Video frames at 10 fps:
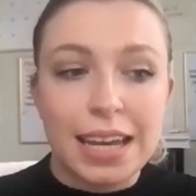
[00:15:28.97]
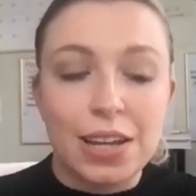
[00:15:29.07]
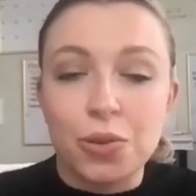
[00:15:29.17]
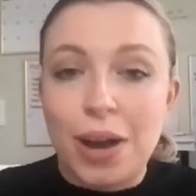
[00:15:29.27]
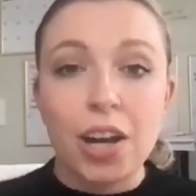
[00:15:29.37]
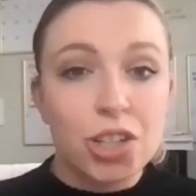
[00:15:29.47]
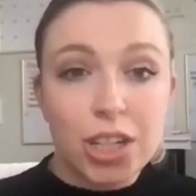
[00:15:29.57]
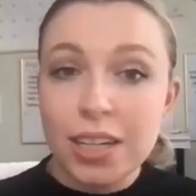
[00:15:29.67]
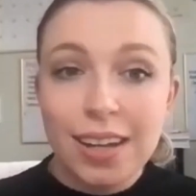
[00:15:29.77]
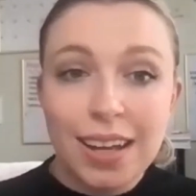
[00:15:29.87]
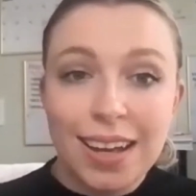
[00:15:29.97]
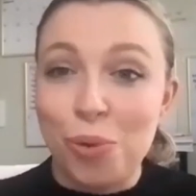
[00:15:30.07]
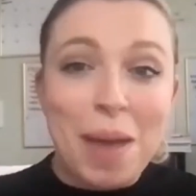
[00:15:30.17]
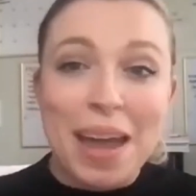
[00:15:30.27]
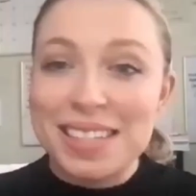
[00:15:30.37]
interaction
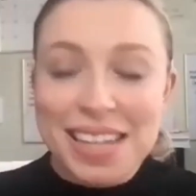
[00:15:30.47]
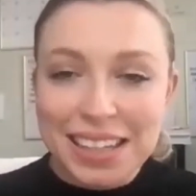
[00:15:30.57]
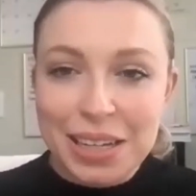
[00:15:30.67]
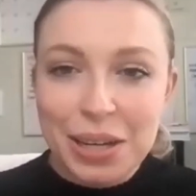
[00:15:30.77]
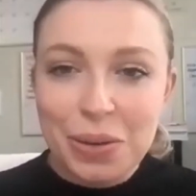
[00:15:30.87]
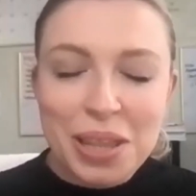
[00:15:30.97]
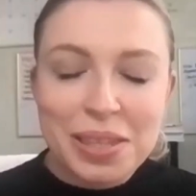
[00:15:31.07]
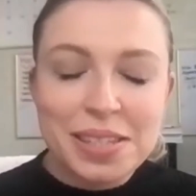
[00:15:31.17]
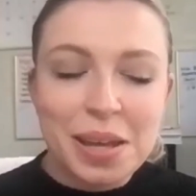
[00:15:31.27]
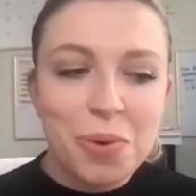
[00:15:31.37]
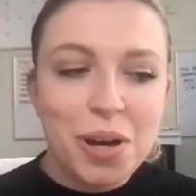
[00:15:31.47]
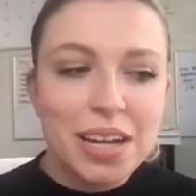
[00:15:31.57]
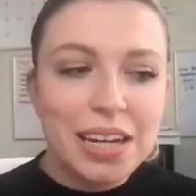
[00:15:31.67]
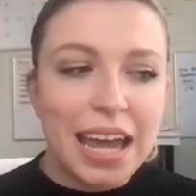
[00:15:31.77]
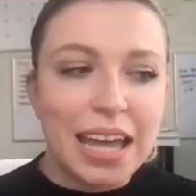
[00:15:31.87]
romantically with
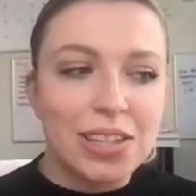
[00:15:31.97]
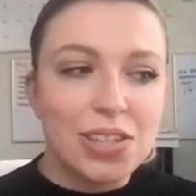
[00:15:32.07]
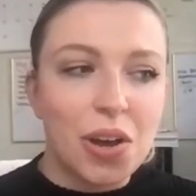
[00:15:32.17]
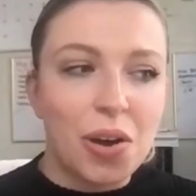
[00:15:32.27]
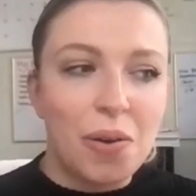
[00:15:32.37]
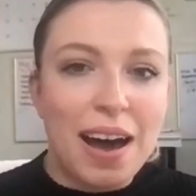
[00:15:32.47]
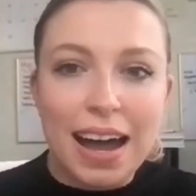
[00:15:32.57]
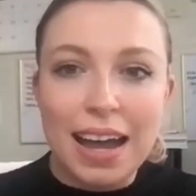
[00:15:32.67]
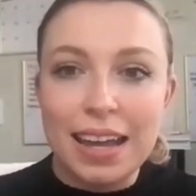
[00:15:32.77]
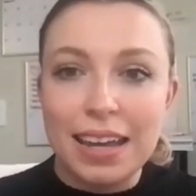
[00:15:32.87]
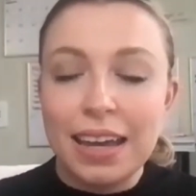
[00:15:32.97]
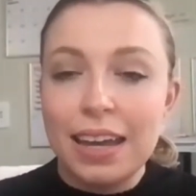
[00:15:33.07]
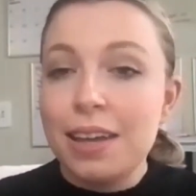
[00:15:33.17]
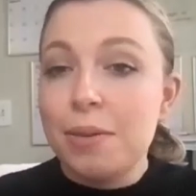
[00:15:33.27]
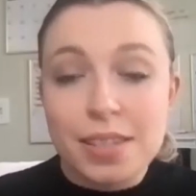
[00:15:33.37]
someone. And so I
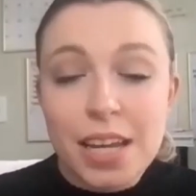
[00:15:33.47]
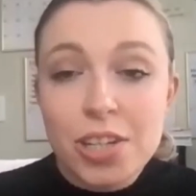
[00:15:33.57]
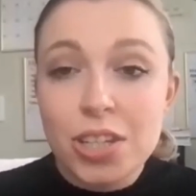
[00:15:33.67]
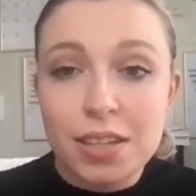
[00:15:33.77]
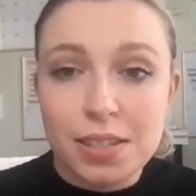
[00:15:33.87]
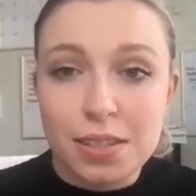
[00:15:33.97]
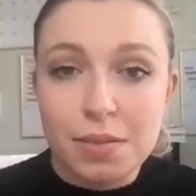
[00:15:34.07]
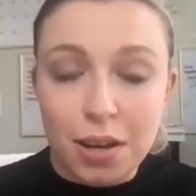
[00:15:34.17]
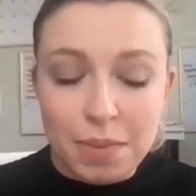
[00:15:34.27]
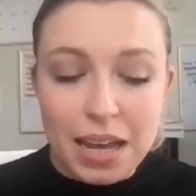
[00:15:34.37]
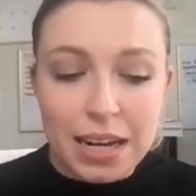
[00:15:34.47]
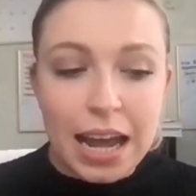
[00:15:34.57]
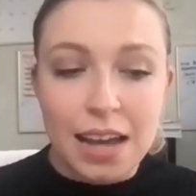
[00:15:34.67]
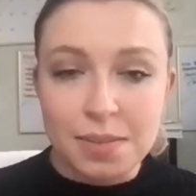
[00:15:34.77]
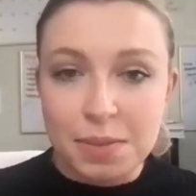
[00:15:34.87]
essentially, this young man
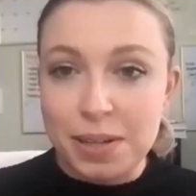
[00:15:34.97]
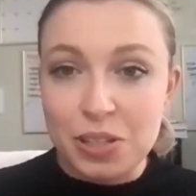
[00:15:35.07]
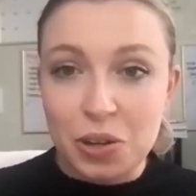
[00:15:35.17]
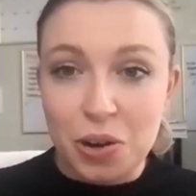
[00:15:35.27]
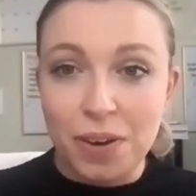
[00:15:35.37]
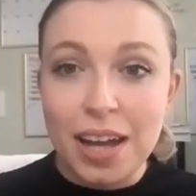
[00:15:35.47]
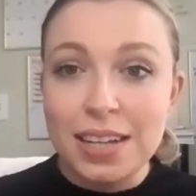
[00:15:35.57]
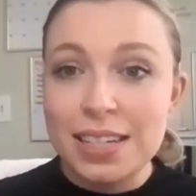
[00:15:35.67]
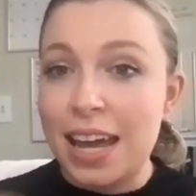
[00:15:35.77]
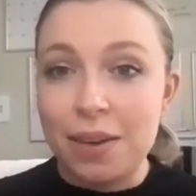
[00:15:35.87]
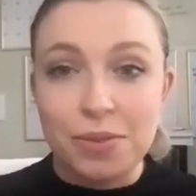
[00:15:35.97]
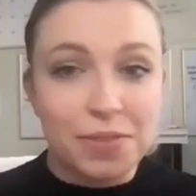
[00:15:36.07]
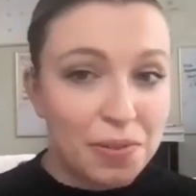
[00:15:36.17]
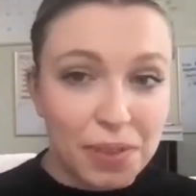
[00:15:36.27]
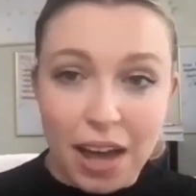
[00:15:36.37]
had asked me to be his girlfriend, and I was
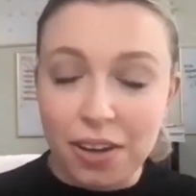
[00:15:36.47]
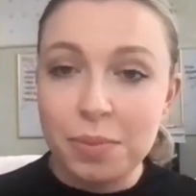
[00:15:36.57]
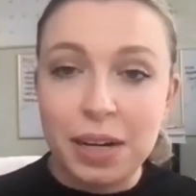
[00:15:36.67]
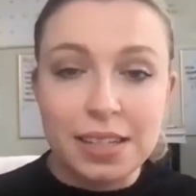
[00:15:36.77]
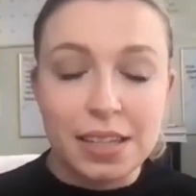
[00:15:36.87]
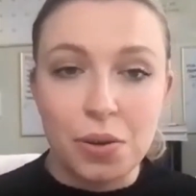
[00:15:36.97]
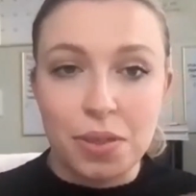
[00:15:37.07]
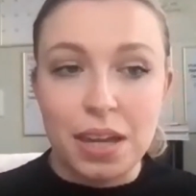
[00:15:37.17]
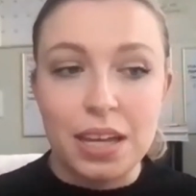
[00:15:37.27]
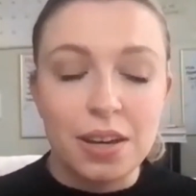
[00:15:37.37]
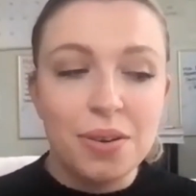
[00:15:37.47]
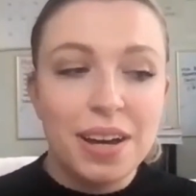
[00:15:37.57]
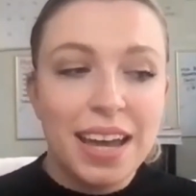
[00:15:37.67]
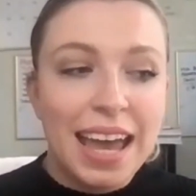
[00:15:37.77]
very flattered, but I said, no, thank you.